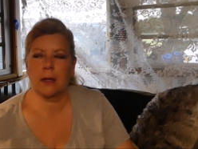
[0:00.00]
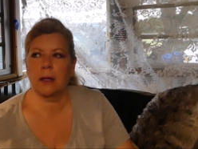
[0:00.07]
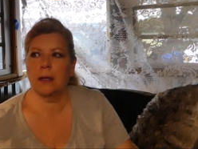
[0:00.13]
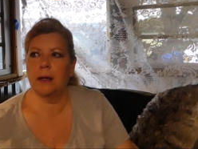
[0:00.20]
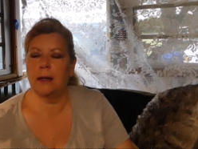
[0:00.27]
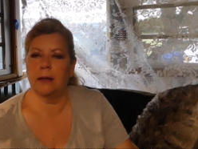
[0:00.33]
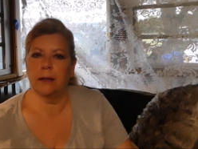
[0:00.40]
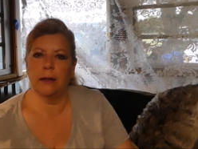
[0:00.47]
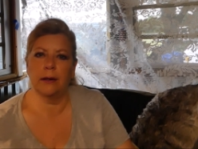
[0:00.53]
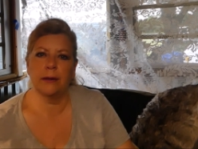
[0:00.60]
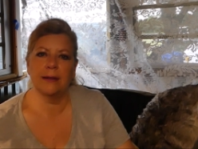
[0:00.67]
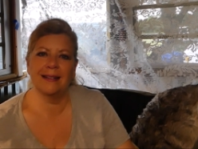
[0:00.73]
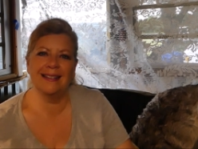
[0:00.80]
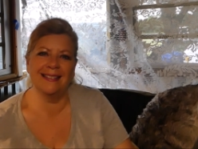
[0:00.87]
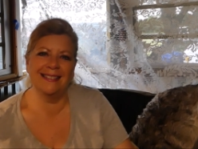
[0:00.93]
I don't know.
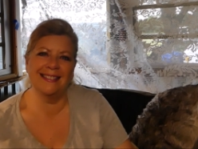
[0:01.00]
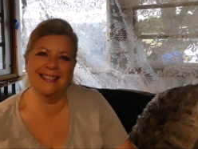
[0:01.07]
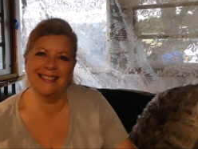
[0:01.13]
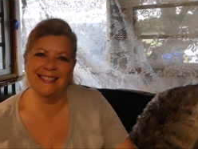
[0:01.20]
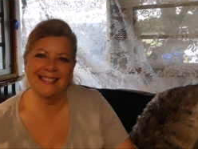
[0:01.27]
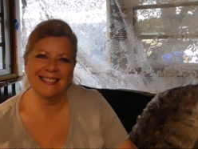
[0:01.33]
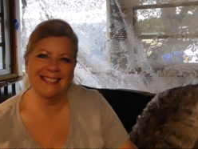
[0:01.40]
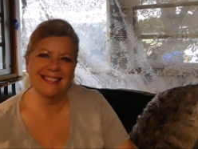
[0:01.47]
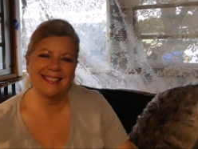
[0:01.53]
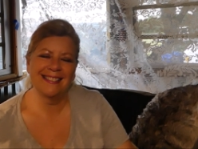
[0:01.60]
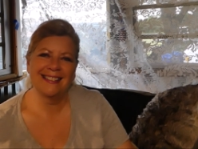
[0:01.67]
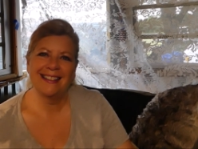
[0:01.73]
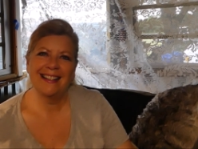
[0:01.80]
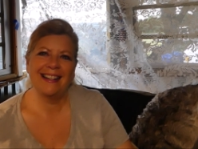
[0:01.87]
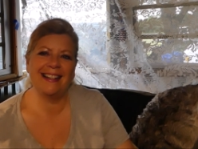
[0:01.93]

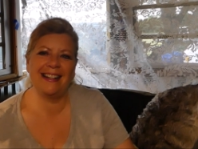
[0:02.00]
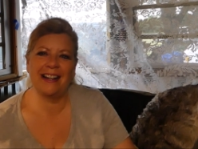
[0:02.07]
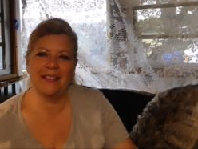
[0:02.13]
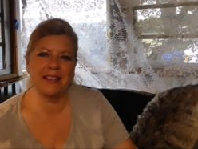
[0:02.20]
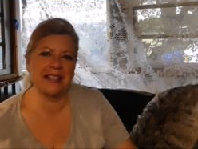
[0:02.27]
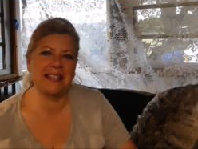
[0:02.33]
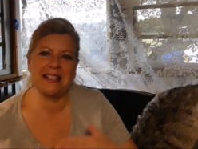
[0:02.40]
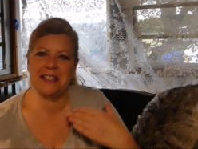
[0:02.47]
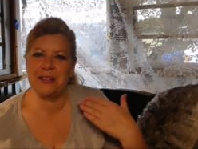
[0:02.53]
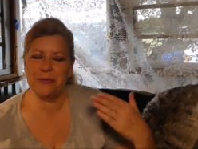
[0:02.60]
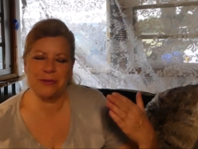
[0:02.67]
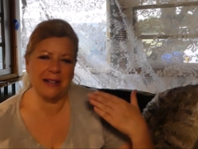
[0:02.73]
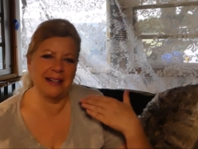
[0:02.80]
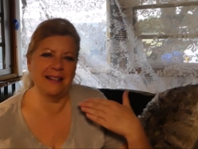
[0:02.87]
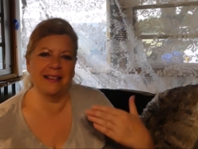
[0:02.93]
Anyhow, this isn't
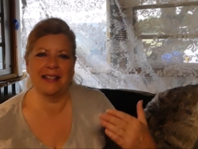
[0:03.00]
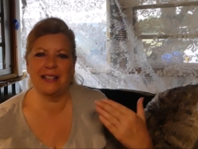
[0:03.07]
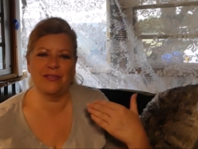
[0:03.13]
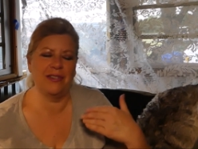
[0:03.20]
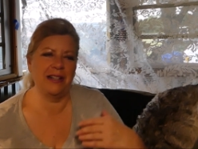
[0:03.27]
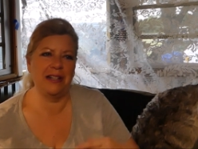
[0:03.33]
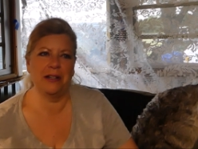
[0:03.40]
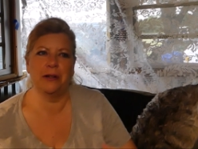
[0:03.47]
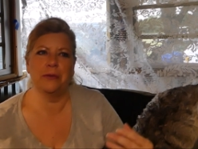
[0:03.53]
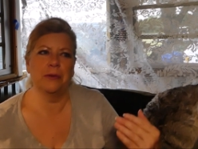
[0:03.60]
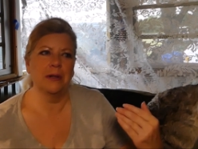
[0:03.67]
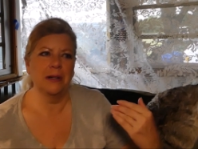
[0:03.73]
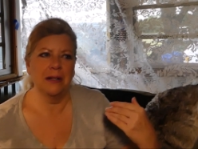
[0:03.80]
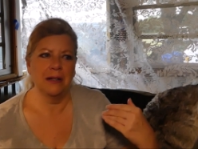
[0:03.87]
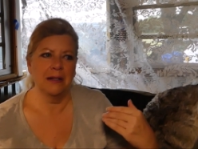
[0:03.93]
what this video
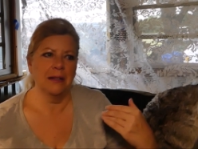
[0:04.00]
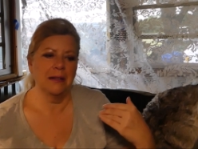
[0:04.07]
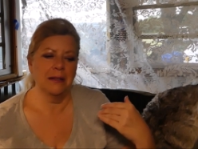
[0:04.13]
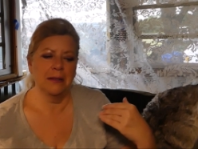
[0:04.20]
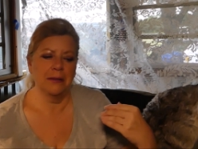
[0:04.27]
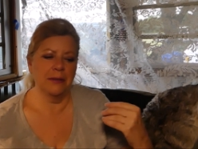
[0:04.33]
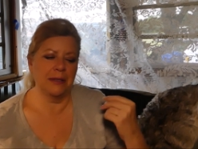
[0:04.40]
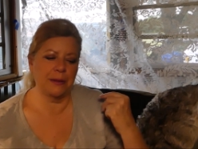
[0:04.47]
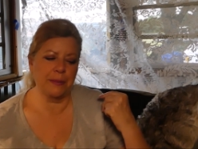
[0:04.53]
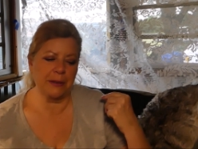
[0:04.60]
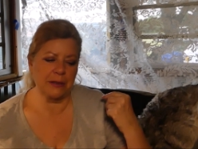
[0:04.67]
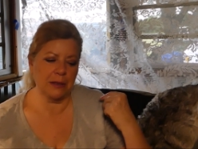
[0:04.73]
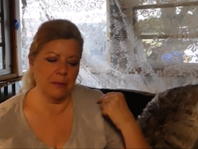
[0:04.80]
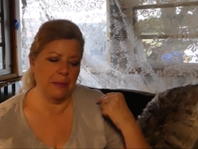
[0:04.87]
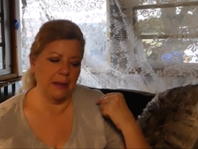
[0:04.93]
is
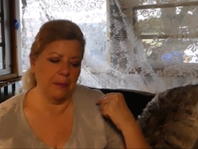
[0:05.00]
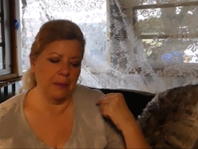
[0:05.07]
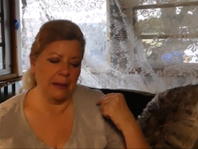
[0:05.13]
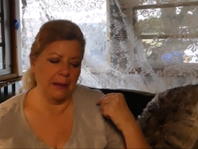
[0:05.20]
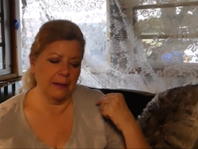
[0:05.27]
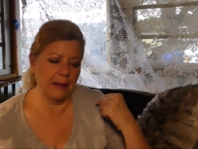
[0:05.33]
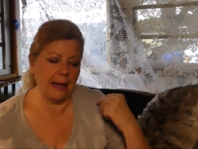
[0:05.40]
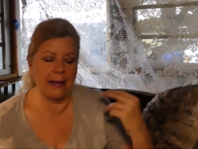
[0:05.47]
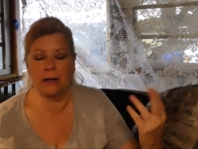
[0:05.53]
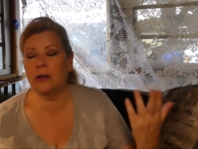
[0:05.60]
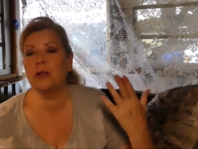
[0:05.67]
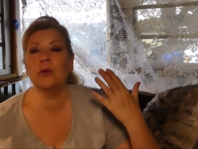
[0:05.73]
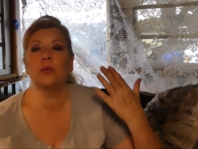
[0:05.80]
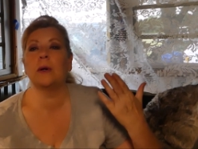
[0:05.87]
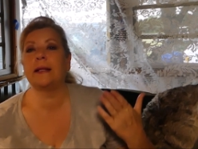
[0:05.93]
supposed to be about. I
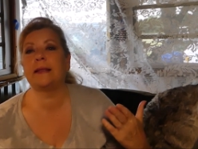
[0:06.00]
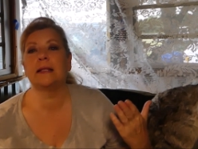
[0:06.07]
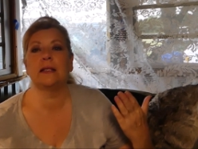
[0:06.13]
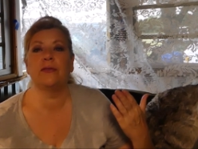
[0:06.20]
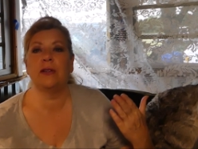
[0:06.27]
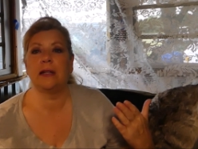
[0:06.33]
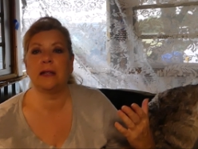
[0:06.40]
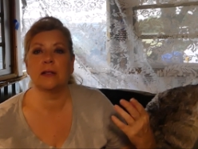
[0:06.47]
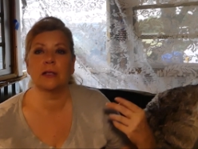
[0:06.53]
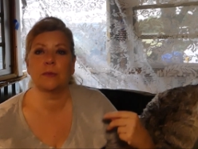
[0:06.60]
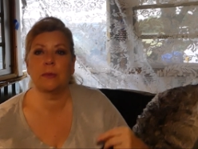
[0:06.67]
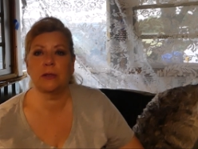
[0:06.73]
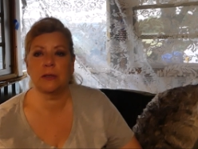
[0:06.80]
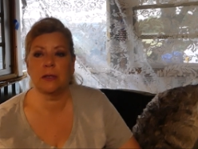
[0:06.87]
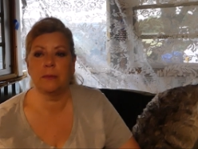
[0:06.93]
don't know what this video is
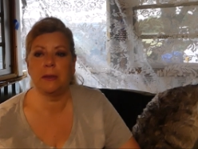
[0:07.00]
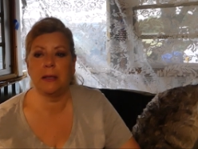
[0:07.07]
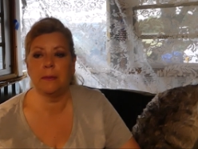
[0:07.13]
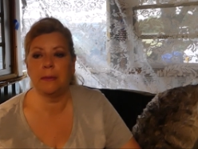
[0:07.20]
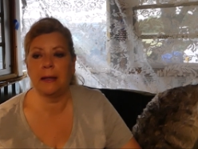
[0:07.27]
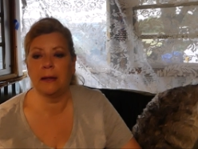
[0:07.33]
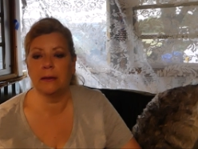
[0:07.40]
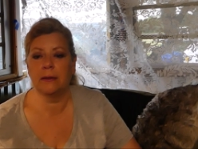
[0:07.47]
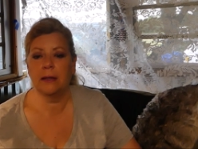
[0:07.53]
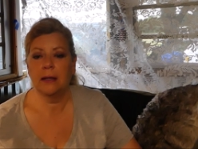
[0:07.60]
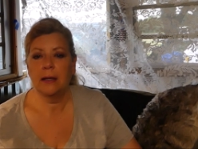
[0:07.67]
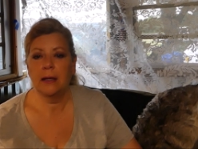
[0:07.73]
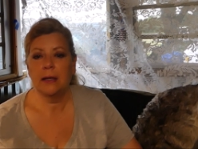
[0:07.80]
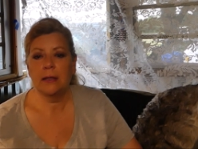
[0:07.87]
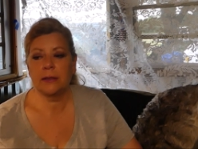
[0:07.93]
supposed to be about.
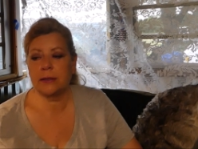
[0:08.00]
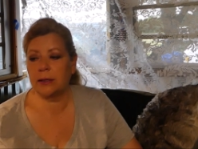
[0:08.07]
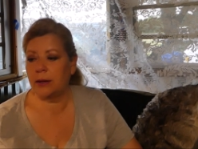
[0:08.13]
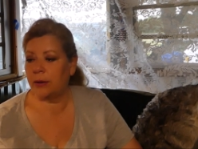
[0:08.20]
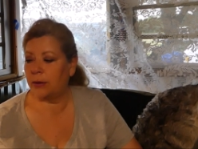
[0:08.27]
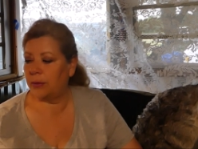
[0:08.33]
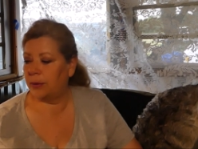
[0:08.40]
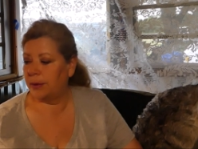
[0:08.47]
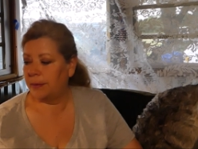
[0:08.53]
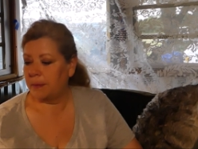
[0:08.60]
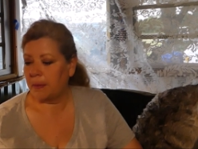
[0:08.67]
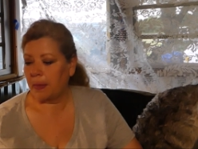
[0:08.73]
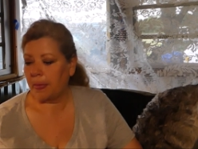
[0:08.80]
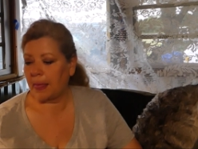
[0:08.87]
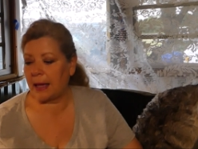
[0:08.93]
So,
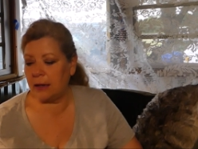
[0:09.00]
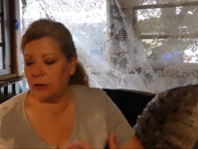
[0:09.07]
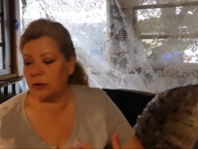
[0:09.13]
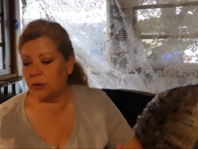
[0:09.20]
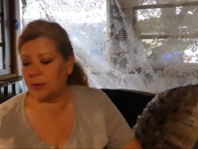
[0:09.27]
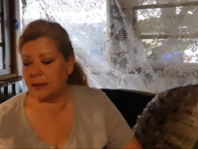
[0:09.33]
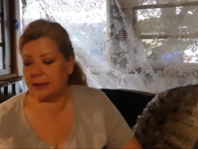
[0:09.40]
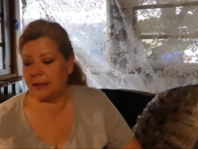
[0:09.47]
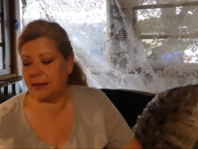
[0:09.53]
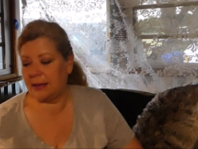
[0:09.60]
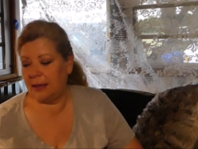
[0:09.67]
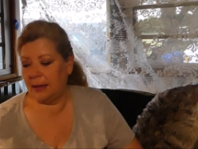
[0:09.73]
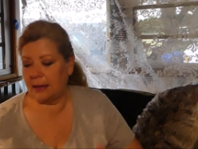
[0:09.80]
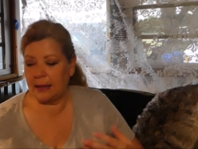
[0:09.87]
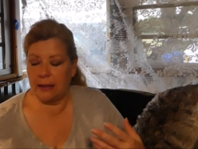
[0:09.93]
I don't know what to
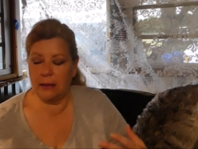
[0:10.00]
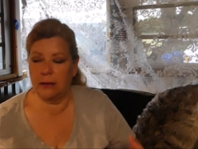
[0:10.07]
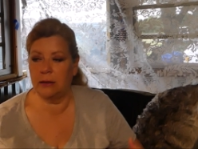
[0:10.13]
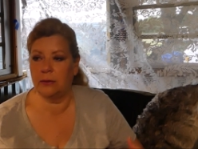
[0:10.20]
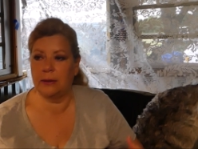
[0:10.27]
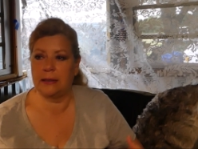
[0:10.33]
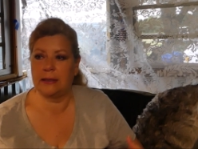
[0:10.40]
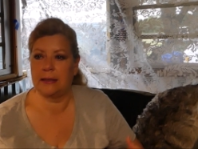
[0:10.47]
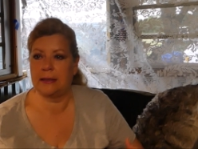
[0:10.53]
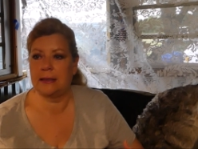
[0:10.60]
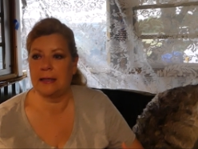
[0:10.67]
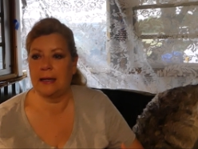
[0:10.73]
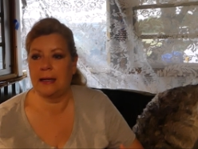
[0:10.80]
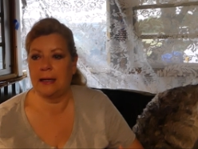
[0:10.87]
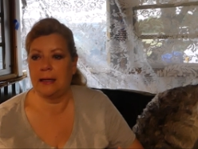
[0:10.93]
think. I don't know what to
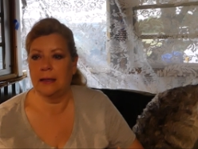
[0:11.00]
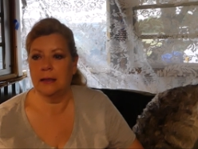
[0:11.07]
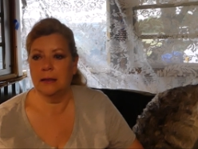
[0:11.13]
say.